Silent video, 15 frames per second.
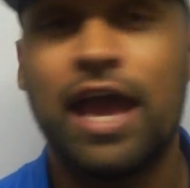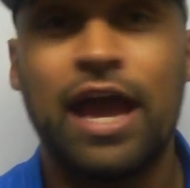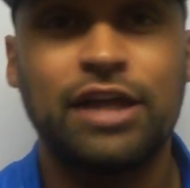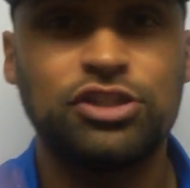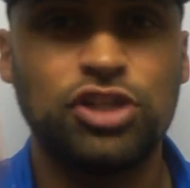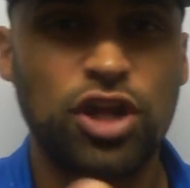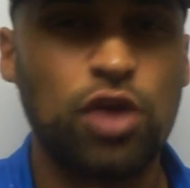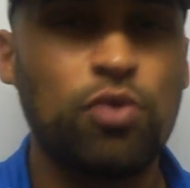
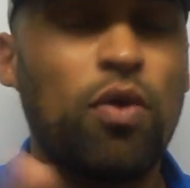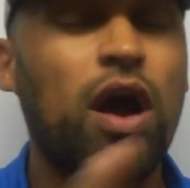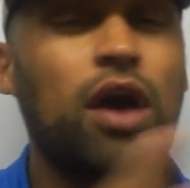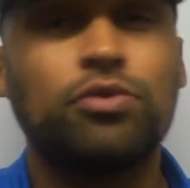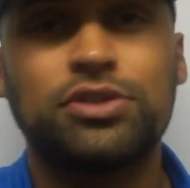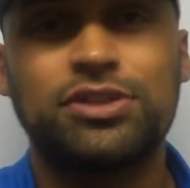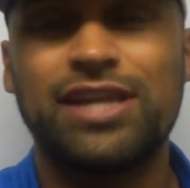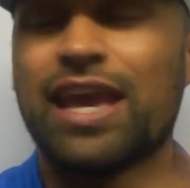And do you know what? I
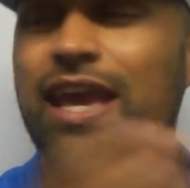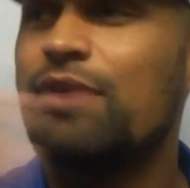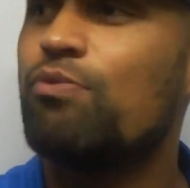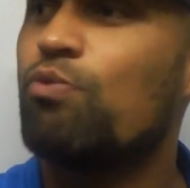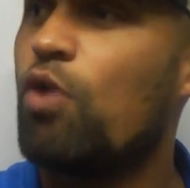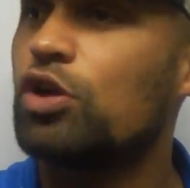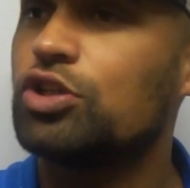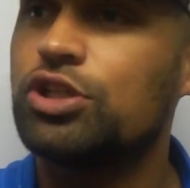was
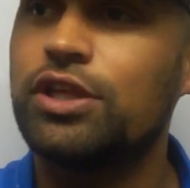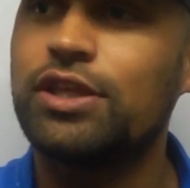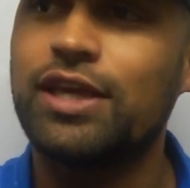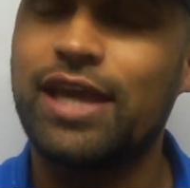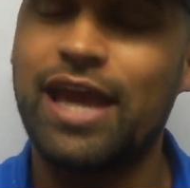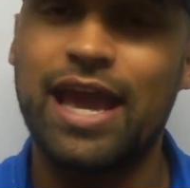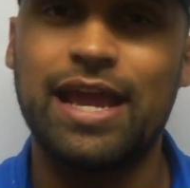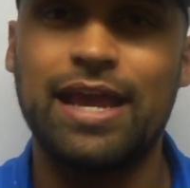sitting watching the
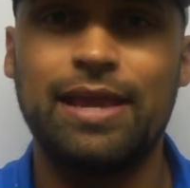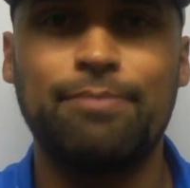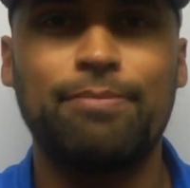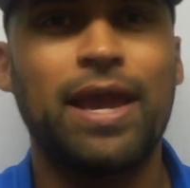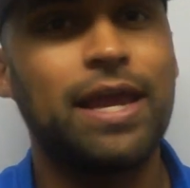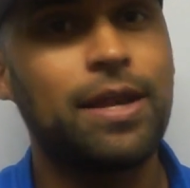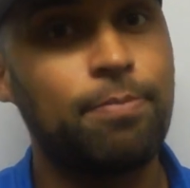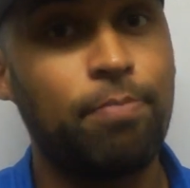
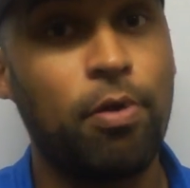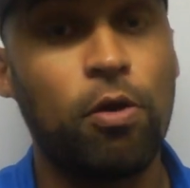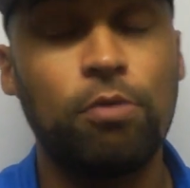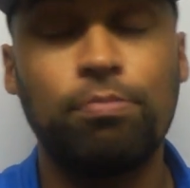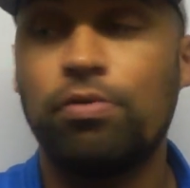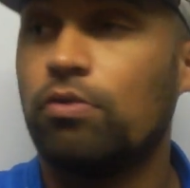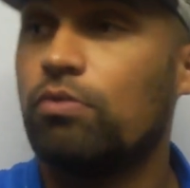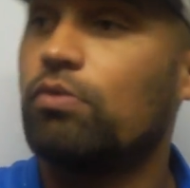game in a
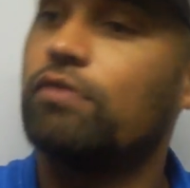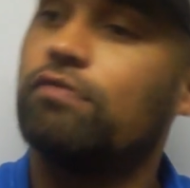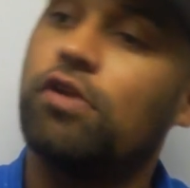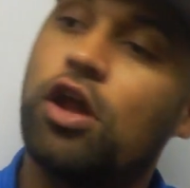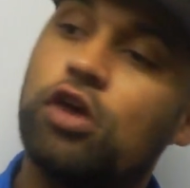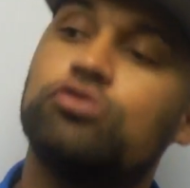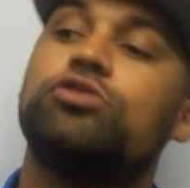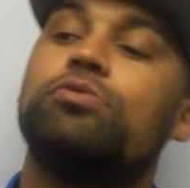pub with
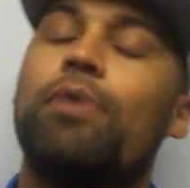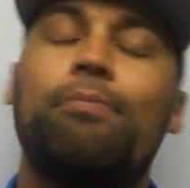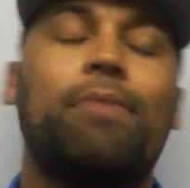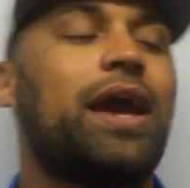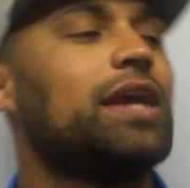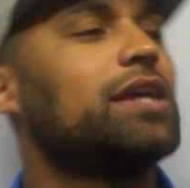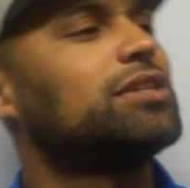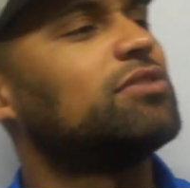loads of my
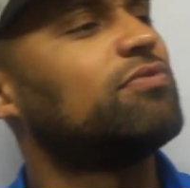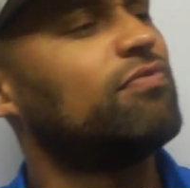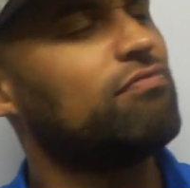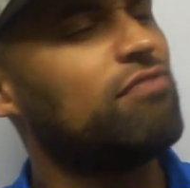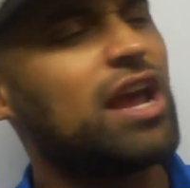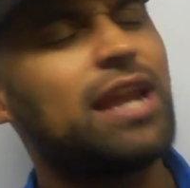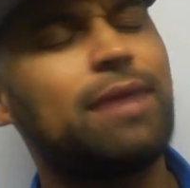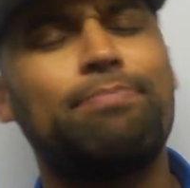mates,
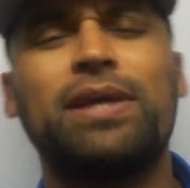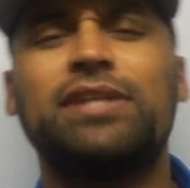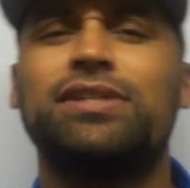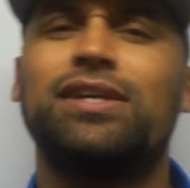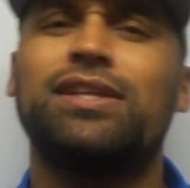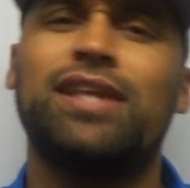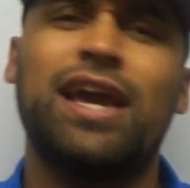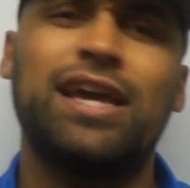really
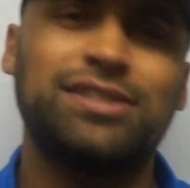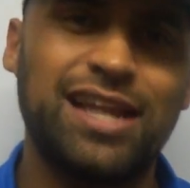busy in there.